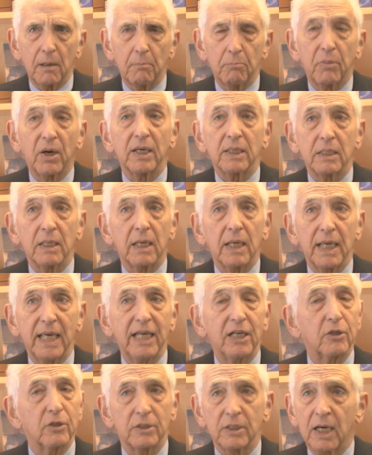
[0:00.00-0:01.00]
But
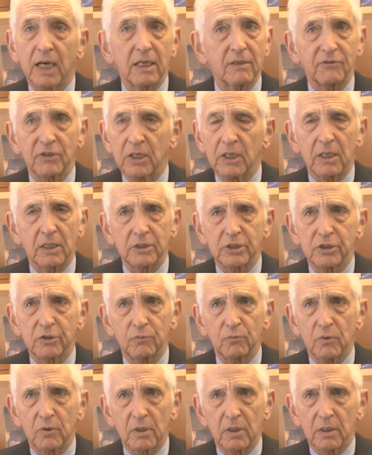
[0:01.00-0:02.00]
he could not have enlarged
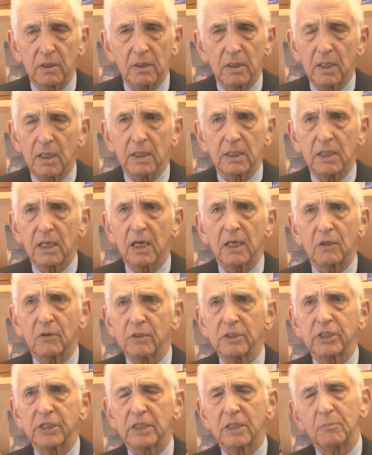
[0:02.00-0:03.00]
the war.
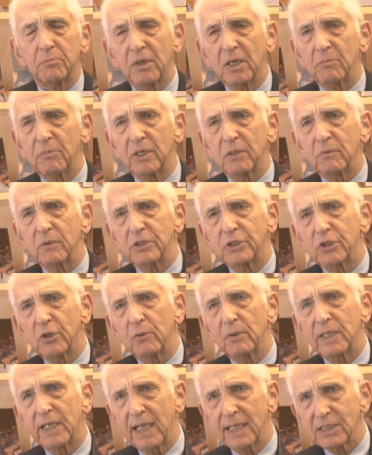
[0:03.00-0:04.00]
Congress and the public were
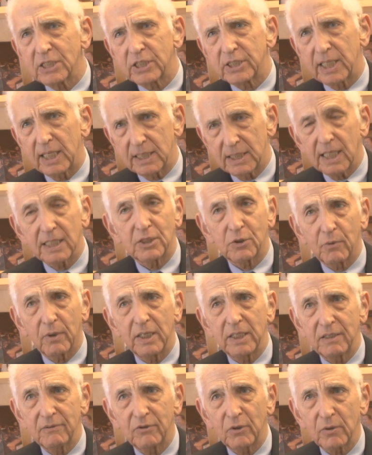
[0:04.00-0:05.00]
so against that. That's
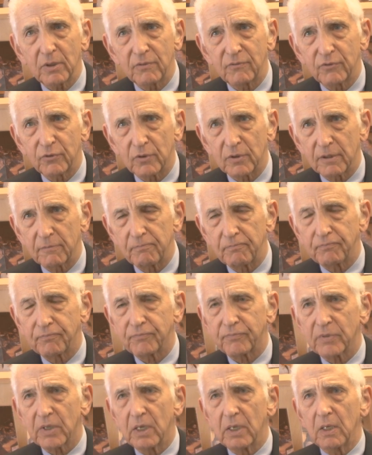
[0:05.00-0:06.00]
why they voted for him
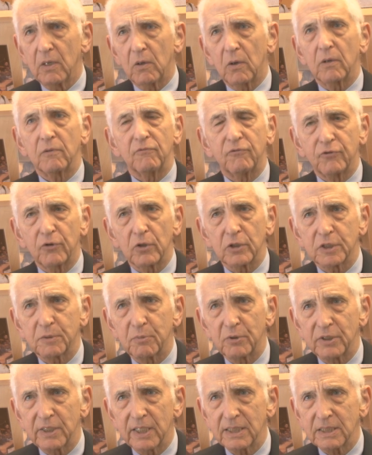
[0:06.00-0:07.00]
on false
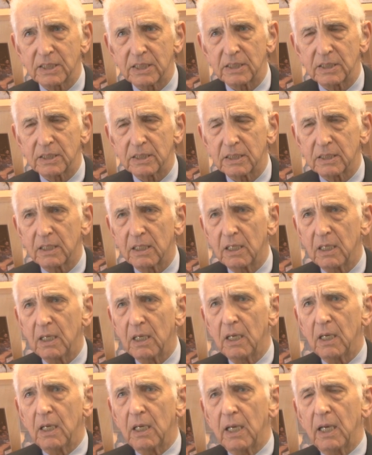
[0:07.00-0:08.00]
pretenses.
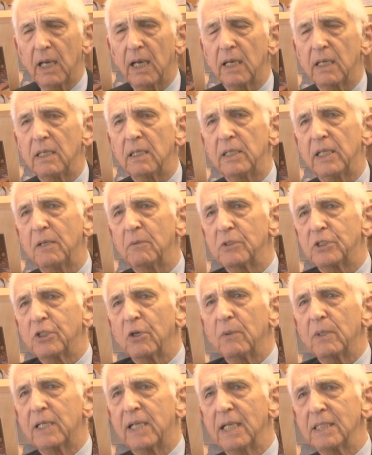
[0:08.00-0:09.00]
And they were
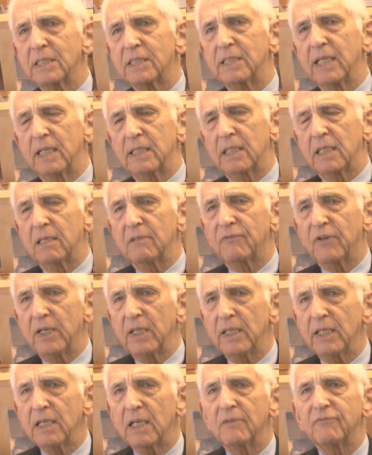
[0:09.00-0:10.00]
so against that that if I
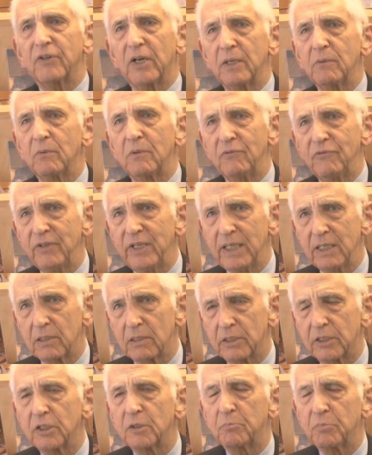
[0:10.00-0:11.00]
think if I'd
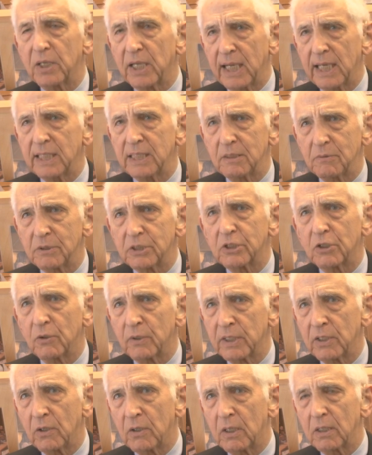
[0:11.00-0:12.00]
revealed the planning that was
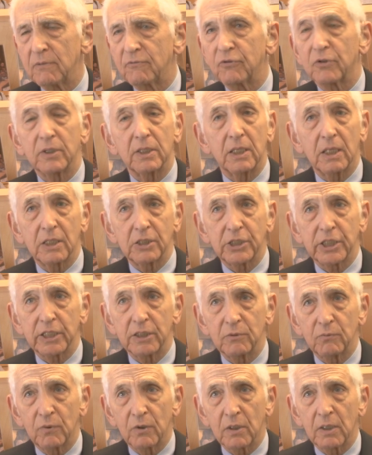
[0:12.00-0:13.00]
going on for enlarging
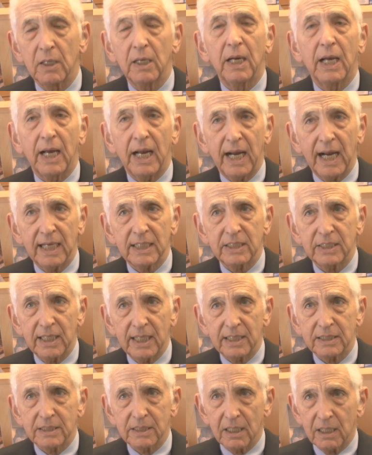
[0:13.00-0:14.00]
the war, at
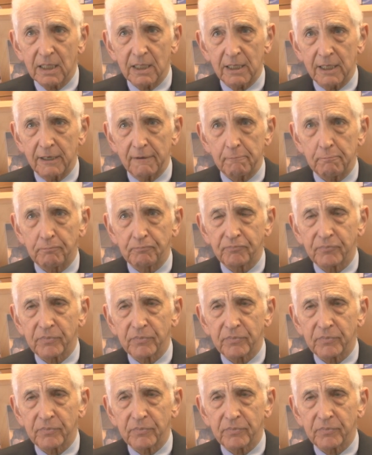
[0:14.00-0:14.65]
that time,